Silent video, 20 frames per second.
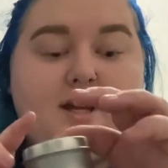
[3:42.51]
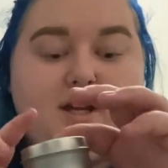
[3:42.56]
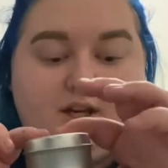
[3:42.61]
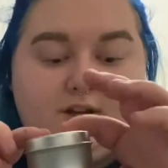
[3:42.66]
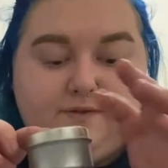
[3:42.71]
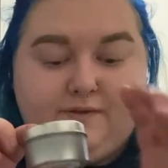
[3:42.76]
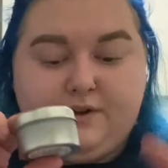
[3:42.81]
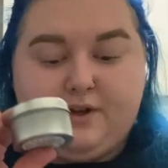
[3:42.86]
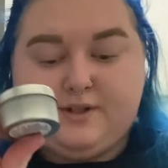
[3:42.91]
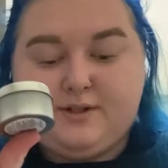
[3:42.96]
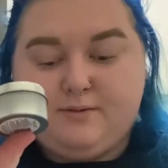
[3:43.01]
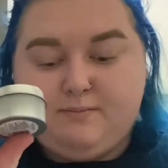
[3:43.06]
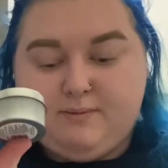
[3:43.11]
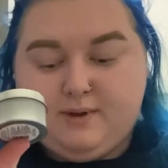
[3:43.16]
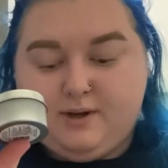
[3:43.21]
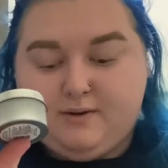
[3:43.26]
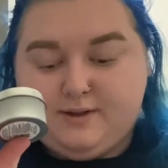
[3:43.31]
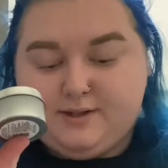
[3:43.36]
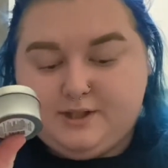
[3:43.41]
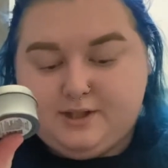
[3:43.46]
You've got some
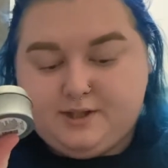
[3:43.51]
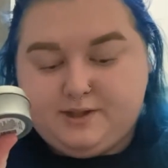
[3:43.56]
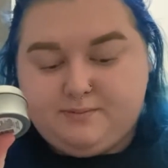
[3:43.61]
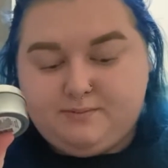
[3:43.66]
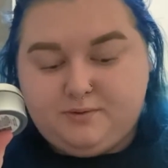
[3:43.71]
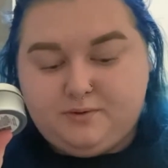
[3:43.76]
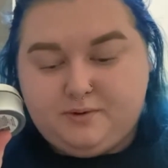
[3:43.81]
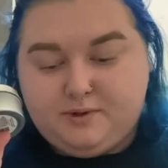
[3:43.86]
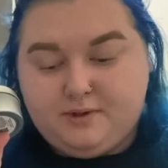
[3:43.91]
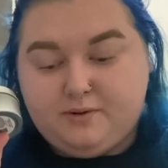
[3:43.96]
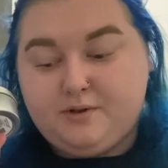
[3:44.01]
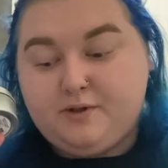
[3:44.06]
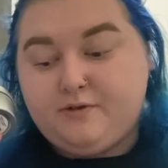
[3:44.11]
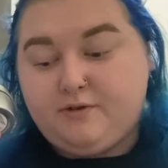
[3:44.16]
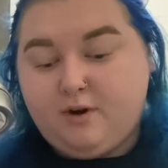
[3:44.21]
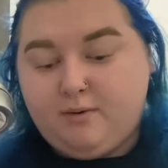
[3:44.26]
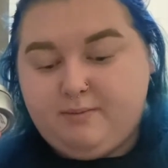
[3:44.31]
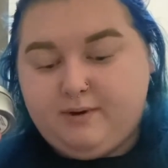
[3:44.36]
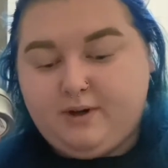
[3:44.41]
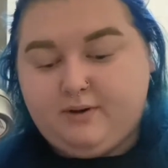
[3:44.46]
big ones and small, or you've
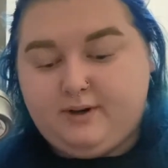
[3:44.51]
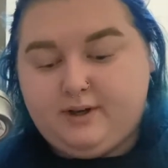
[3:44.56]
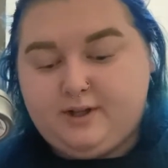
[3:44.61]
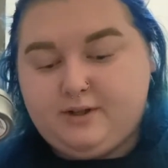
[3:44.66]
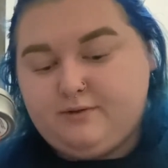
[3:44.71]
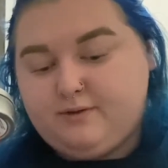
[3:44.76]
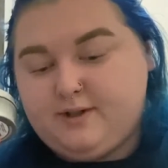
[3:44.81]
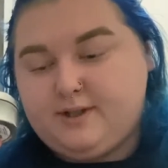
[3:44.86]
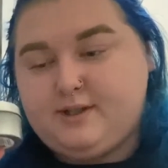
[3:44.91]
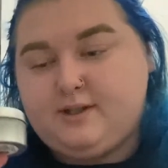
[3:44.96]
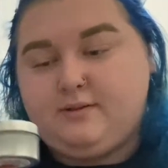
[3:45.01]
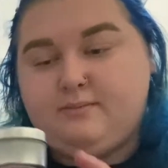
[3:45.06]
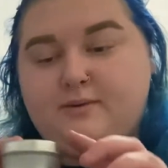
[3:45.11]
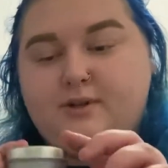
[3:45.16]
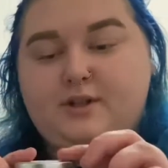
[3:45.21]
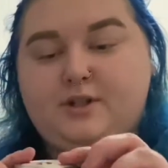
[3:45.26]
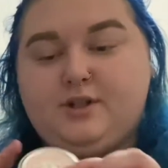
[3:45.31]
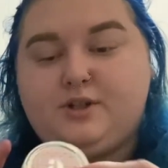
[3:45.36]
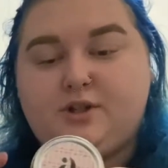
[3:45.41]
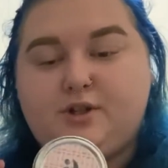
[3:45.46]
got a big one, and the rest of them are
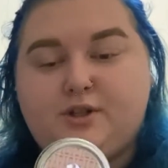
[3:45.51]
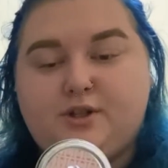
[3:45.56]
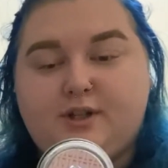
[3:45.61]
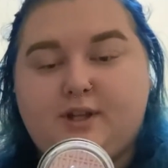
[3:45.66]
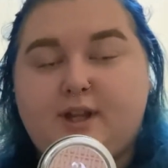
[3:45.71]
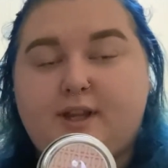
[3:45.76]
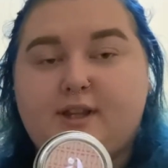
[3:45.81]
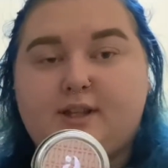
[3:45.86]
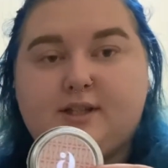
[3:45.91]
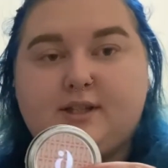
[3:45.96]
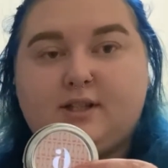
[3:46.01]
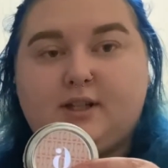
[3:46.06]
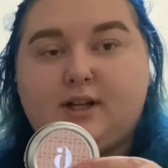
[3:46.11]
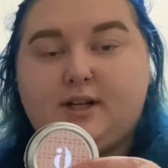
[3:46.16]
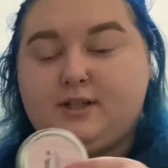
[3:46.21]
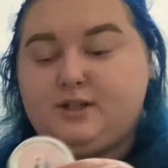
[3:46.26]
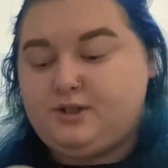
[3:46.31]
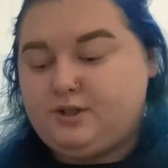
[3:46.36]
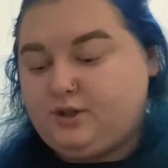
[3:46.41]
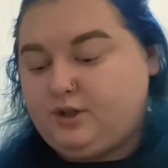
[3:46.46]
just usually like this
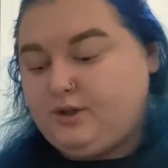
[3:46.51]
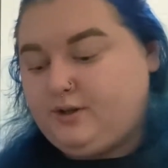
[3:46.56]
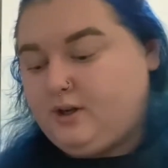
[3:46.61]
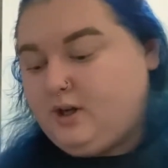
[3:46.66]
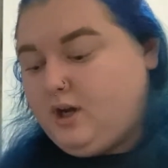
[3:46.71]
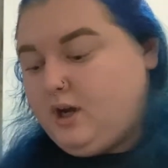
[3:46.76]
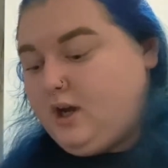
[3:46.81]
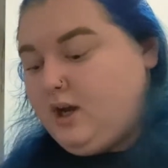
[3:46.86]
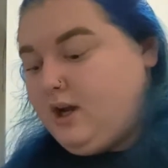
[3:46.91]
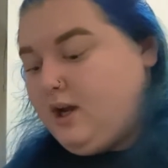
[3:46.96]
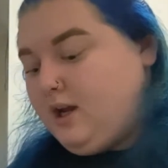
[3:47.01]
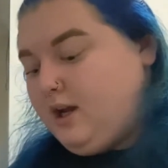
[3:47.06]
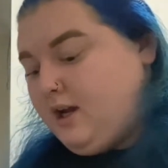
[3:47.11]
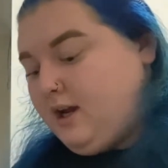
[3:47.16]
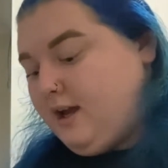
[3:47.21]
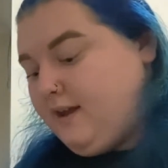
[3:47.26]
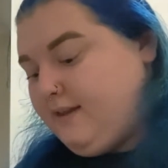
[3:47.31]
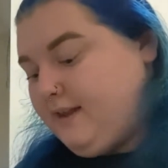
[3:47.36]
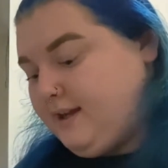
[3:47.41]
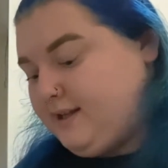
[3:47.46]
size. So,
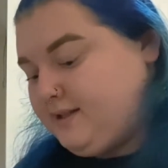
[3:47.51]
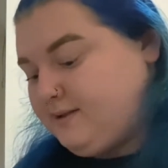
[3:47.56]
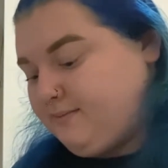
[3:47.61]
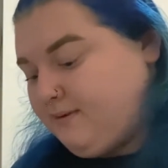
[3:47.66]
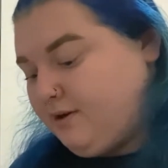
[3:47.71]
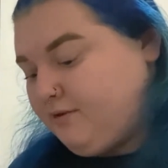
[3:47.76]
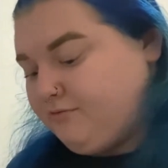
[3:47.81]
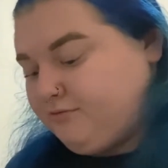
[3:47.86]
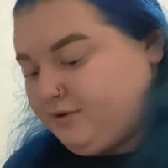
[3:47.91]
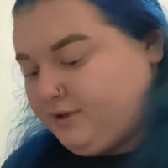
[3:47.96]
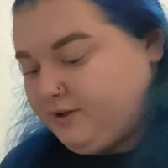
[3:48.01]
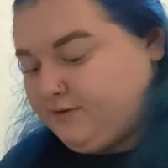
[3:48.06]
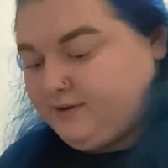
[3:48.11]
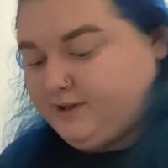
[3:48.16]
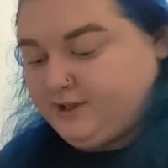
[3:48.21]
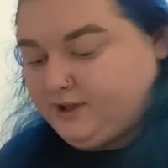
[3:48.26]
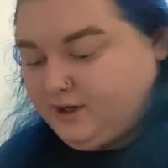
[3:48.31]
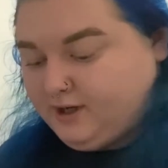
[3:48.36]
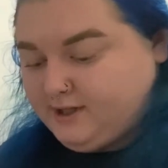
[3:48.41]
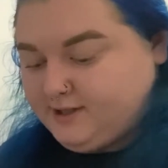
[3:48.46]
and they smell really, really
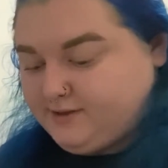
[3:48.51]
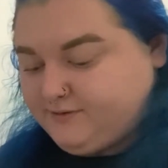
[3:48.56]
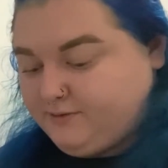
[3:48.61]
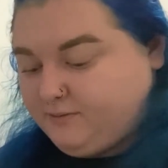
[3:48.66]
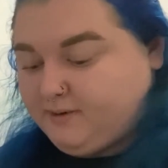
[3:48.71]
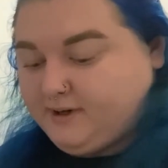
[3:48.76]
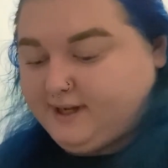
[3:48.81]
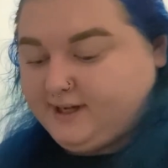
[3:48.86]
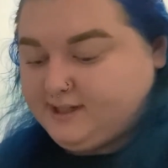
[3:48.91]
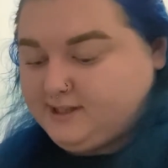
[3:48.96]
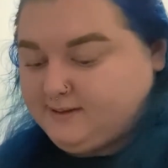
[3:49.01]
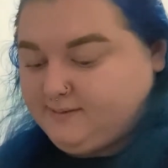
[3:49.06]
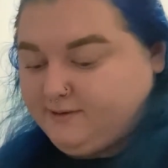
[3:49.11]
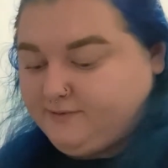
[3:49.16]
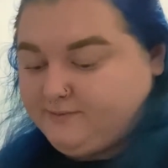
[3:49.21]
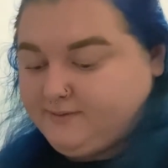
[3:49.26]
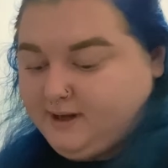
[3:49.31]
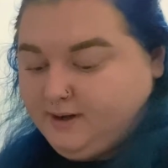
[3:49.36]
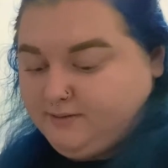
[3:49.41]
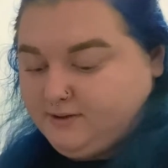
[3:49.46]
nice from what I can smell
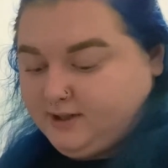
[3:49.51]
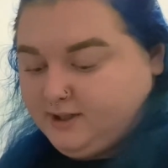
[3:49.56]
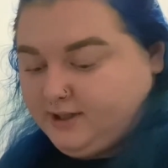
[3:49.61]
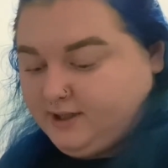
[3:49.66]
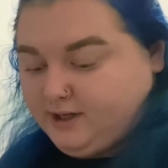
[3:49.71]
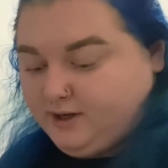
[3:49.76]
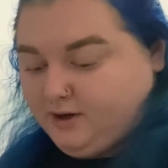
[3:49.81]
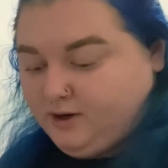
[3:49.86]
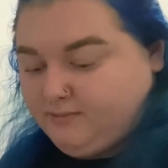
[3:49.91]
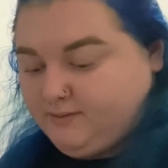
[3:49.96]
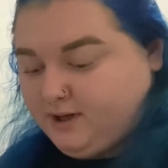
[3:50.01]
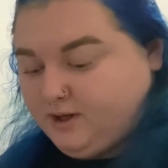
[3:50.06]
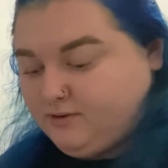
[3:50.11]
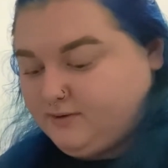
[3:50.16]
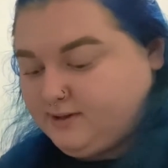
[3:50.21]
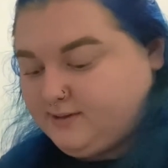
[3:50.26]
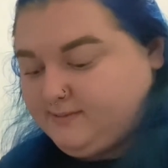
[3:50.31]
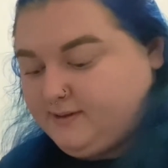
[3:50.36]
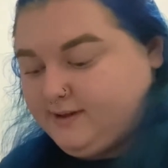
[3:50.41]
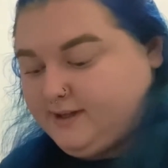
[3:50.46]
from that one, and I hope they all
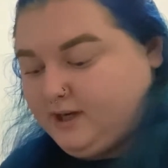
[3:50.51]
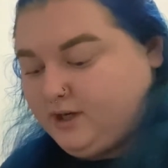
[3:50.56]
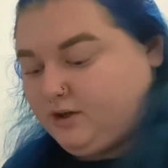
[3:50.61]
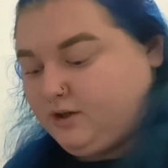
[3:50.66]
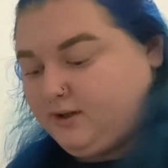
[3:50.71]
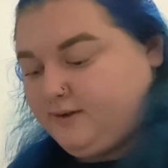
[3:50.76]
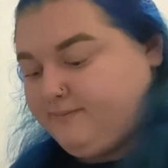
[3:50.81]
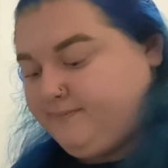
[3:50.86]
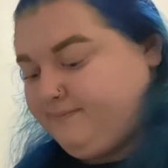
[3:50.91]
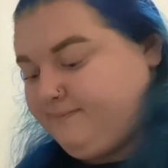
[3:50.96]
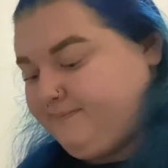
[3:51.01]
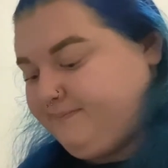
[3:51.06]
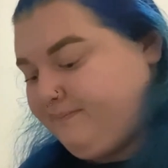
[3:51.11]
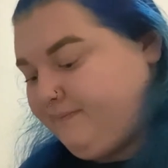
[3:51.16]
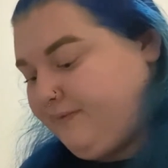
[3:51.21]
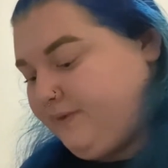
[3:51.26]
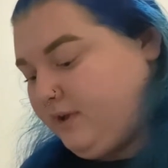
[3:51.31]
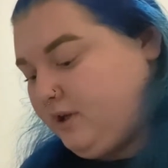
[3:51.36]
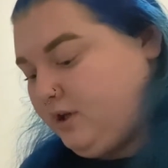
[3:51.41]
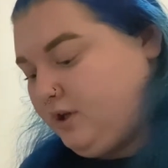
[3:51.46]
smell that good,
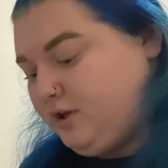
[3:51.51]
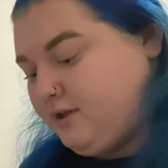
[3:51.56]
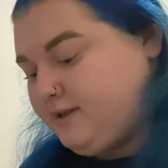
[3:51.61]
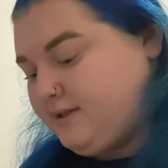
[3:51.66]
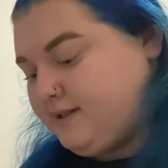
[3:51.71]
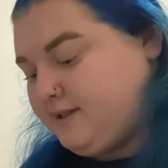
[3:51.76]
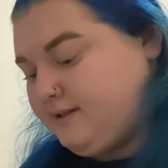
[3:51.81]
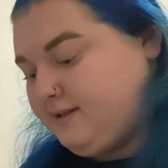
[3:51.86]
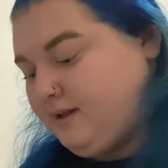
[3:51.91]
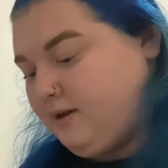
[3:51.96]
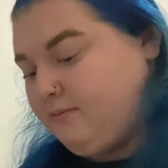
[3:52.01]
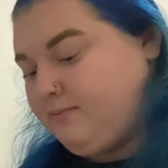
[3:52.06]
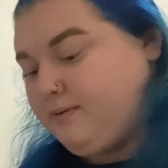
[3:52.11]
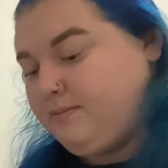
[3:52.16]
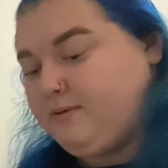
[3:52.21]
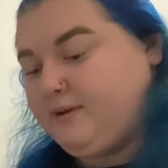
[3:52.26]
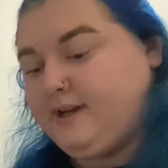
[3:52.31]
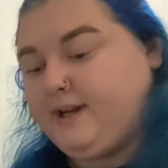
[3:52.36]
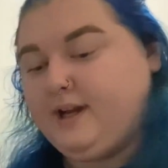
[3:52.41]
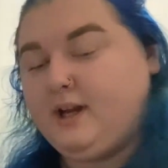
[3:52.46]
because that would be
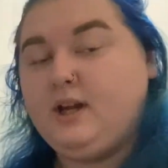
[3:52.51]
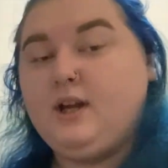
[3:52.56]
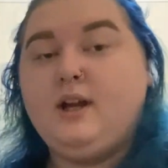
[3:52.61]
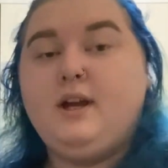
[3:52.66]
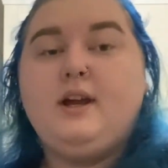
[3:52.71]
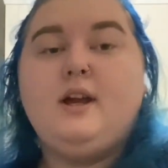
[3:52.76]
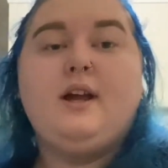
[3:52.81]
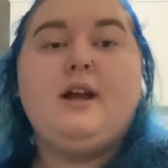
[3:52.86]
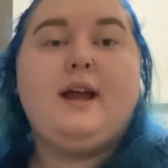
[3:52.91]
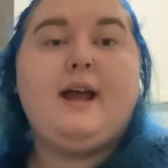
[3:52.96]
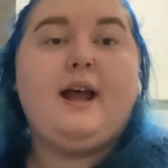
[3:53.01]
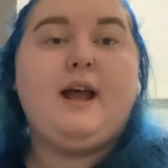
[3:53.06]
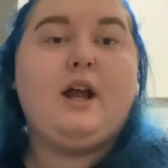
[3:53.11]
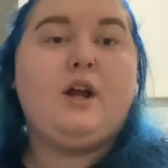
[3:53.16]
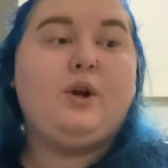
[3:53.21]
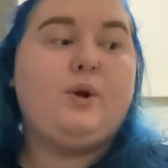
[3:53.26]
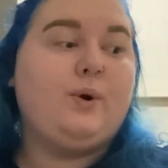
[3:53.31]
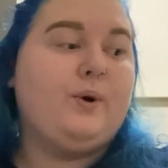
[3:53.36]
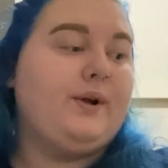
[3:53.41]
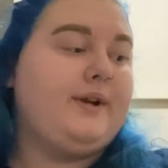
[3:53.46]
pretty
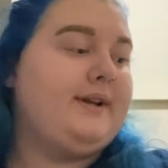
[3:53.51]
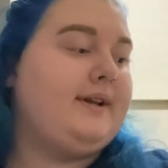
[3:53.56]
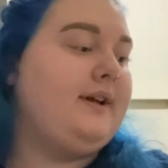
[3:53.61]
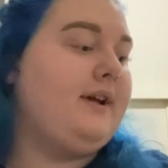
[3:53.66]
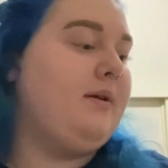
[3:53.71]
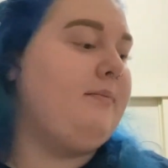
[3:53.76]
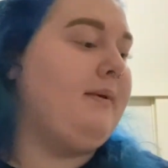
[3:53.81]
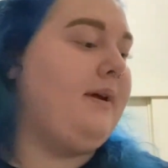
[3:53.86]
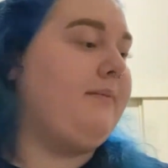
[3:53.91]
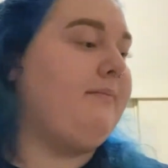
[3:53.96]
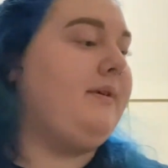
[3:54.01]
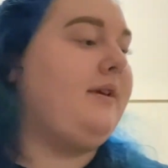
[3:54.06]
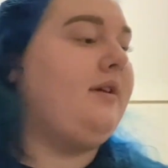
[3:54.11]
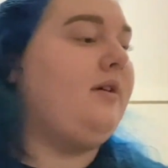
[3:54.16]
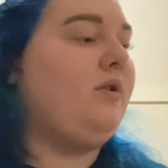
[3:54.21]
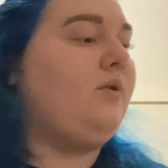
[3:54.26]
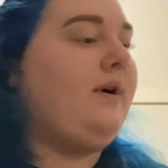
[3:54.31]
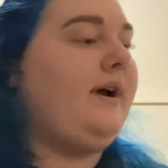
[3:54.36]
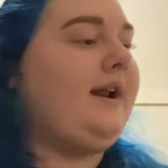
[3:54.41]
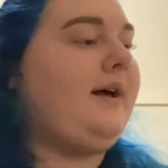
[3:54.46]
good and make me
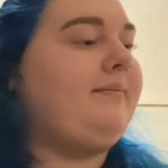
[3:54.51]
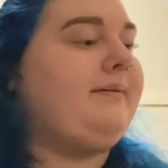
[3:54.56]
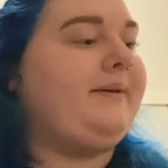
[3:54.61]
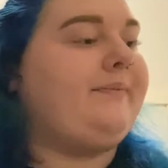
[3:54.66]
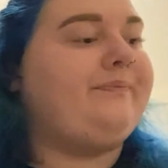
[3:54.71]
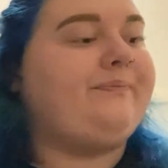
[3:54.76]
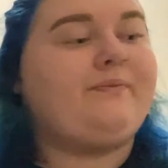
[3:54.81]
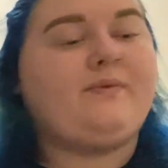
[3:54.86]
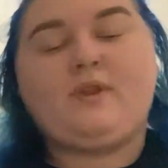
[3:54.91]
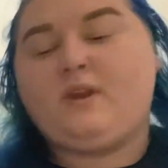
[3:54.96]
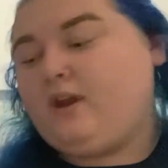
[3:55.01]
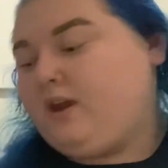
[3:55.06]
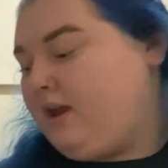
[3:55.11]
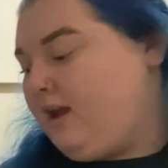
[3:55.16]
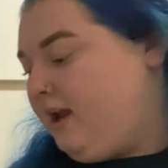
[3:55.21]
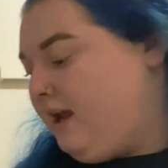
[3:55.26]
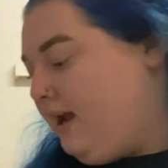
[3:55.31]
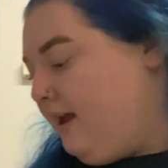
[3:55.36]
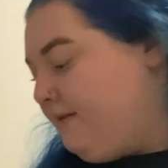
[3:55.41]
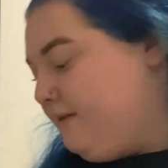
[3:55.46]
quite happy.
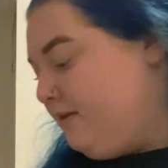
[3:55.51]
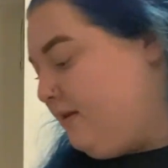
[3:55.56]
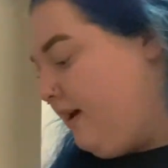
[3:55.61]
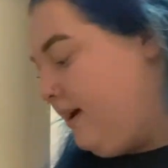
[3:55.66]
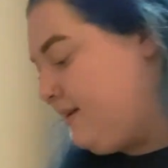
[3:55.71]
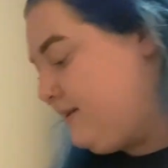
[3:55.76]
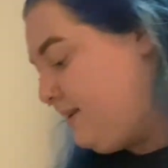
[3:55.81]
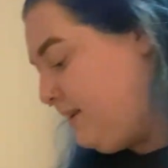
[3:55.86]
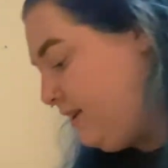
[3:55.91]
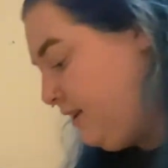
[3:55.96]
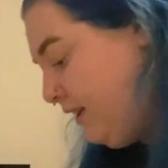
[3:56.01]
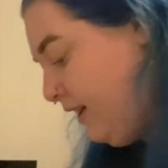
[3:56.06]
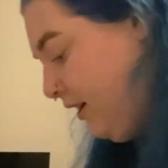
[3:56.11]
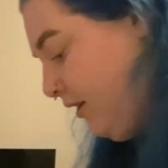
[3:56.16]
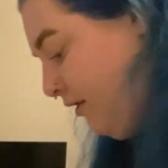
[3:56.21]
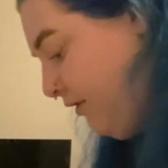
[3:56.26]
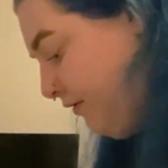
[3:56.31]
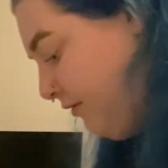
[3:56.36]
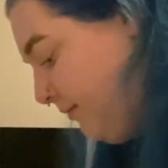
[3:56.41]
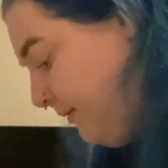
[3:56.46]
And the last thing that I got from